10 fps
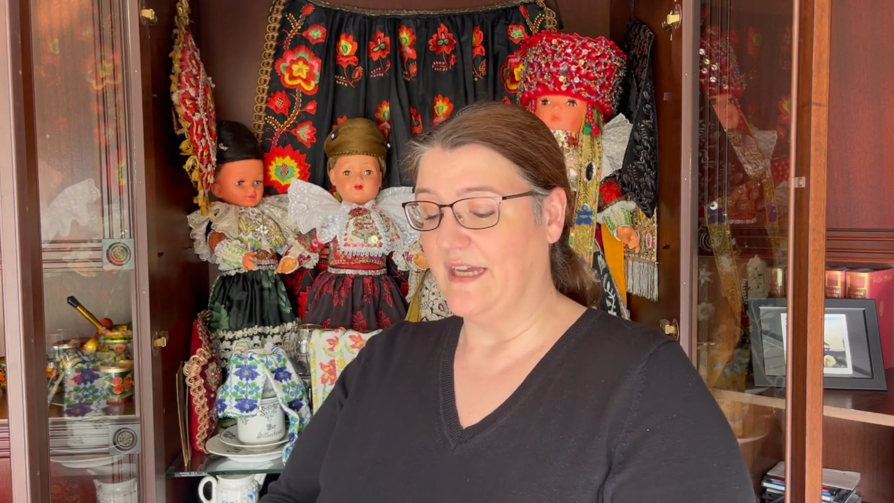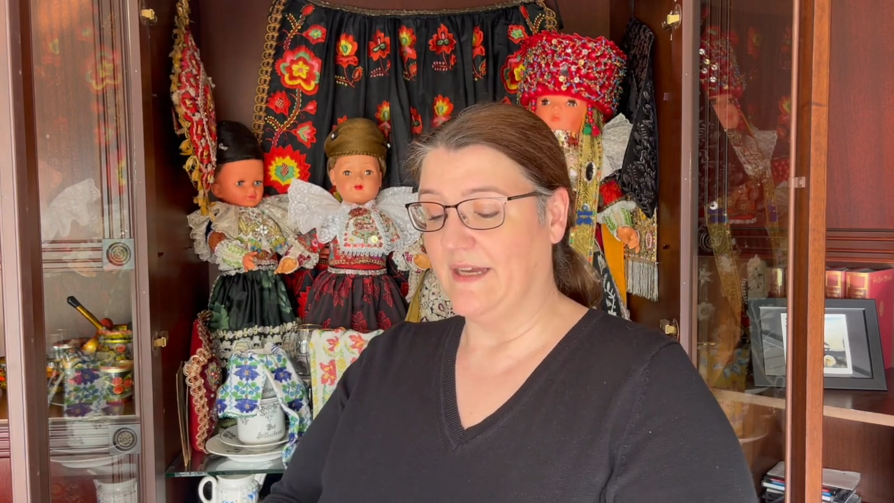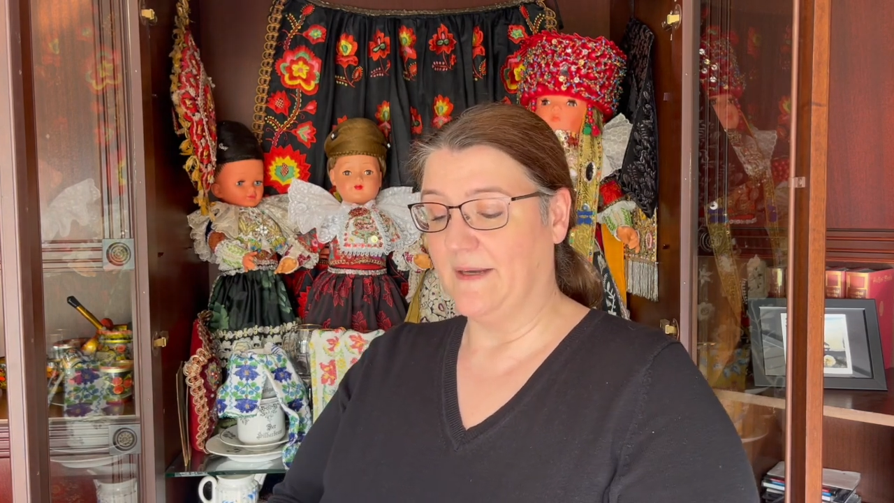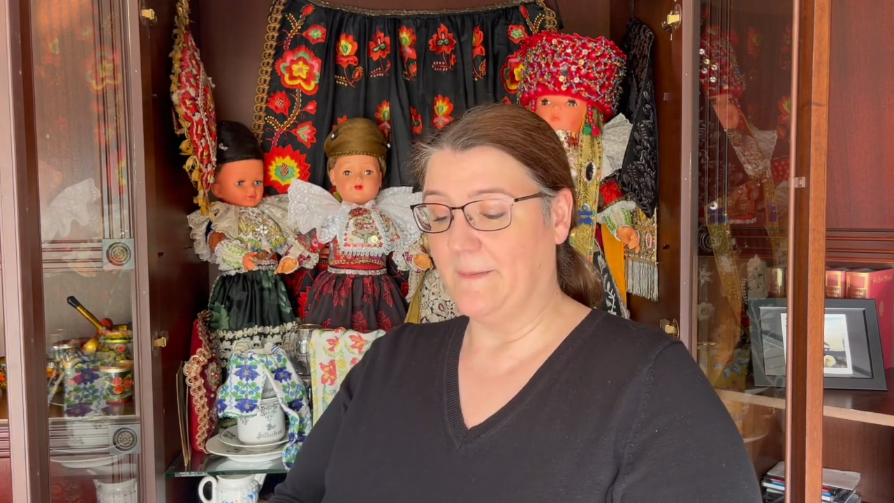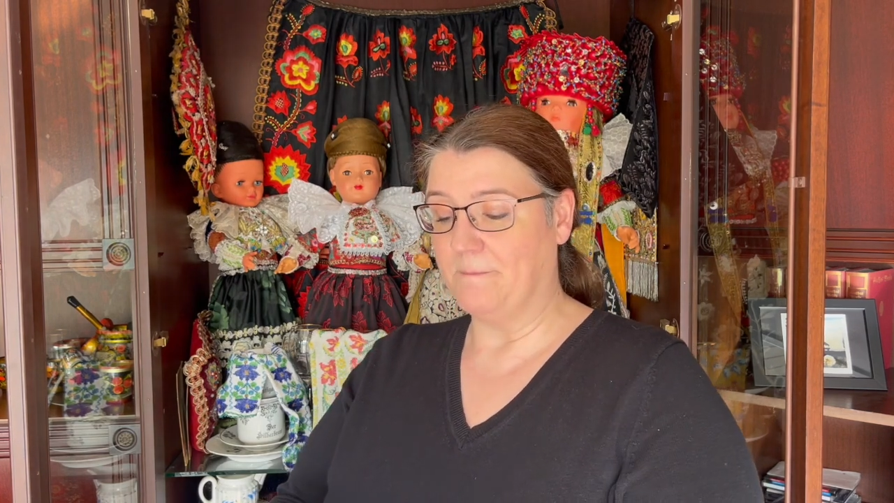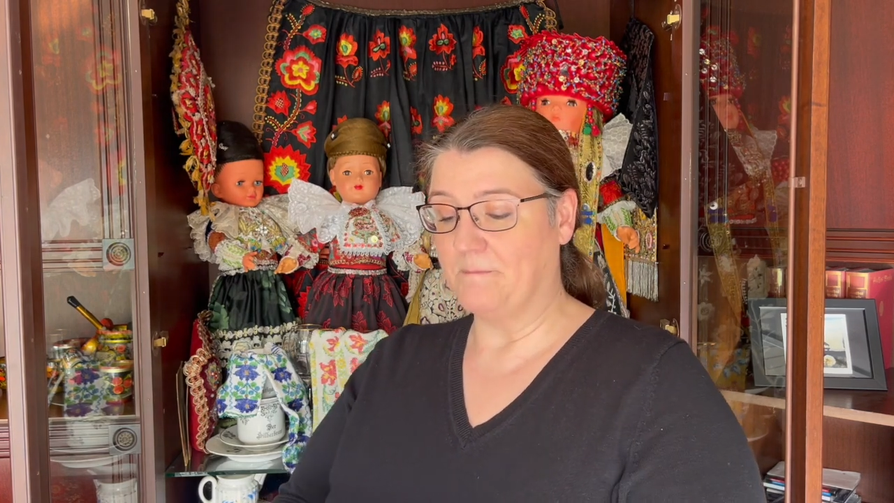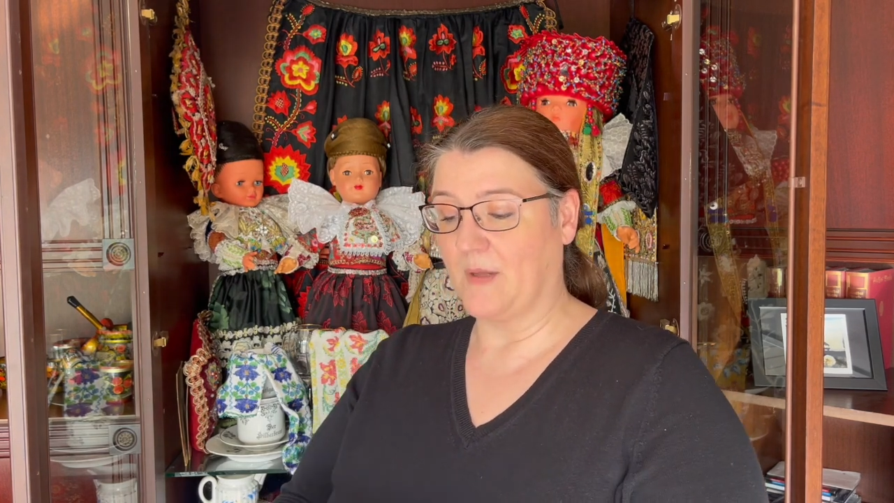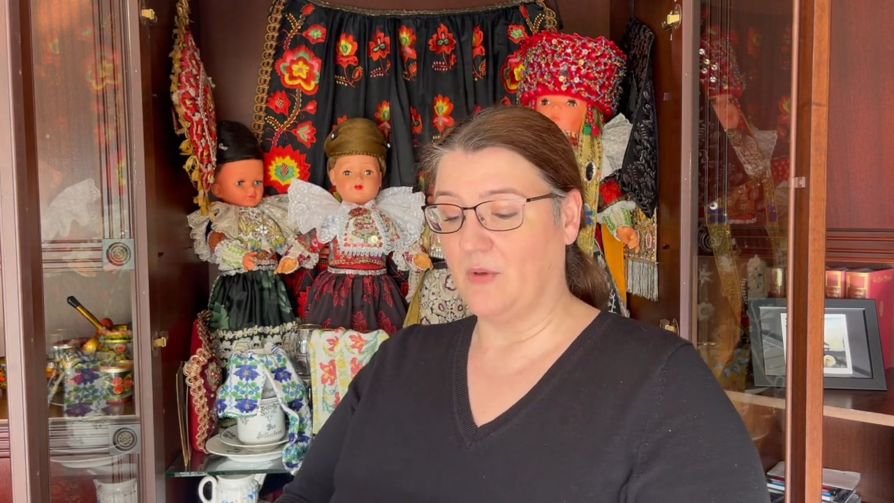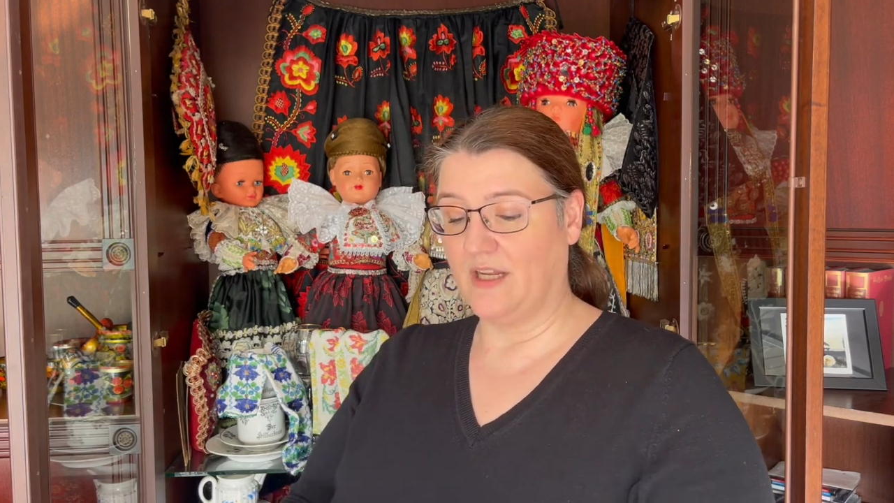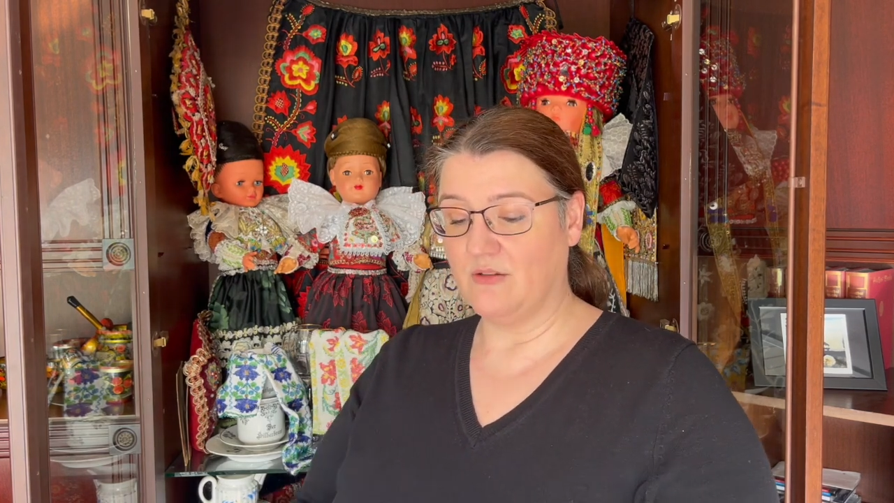When
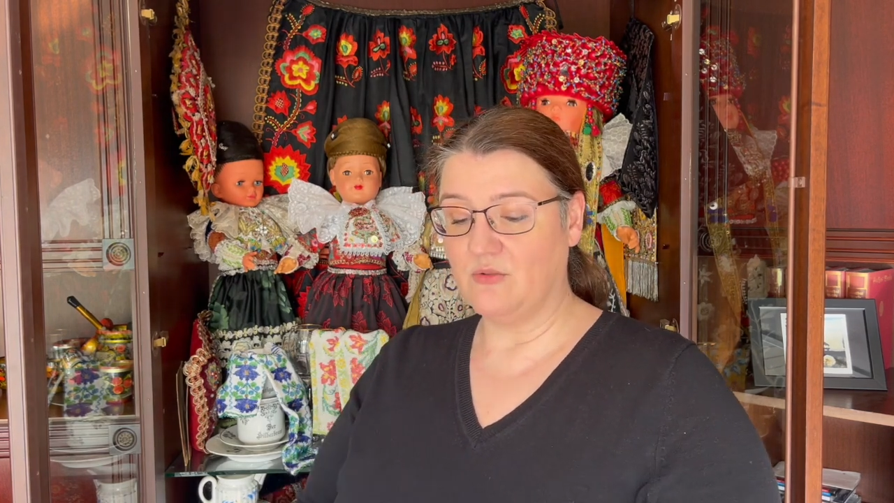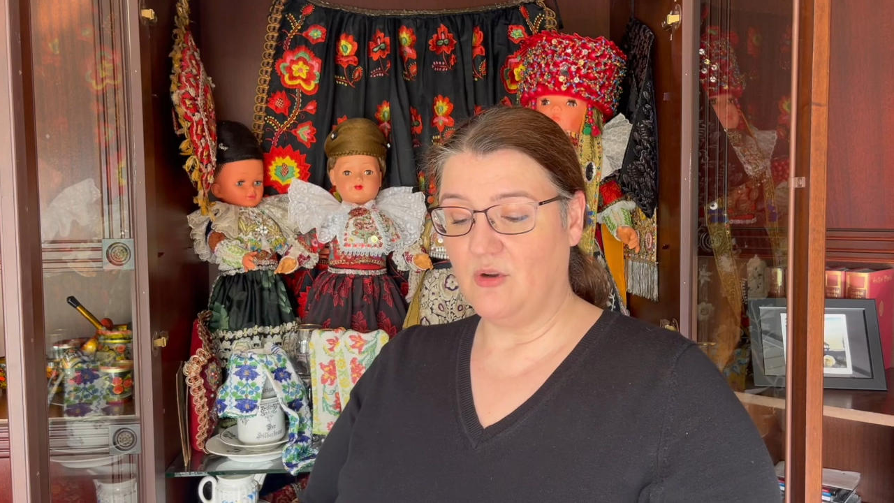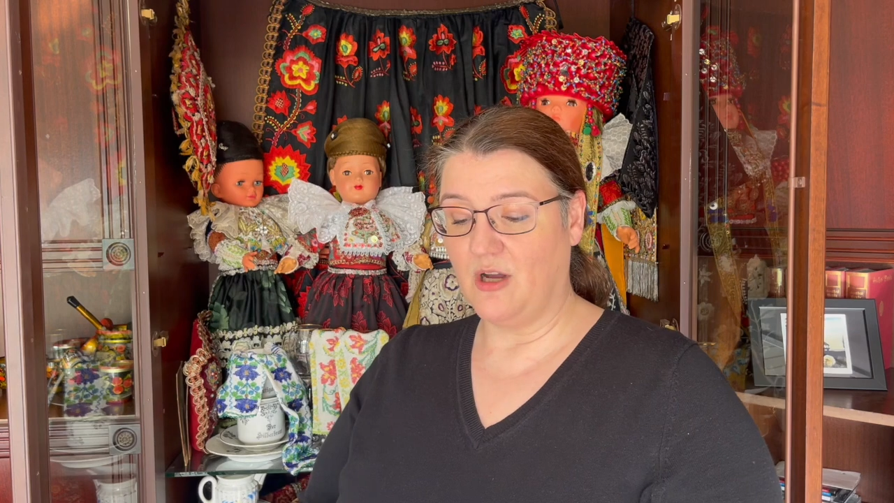I grew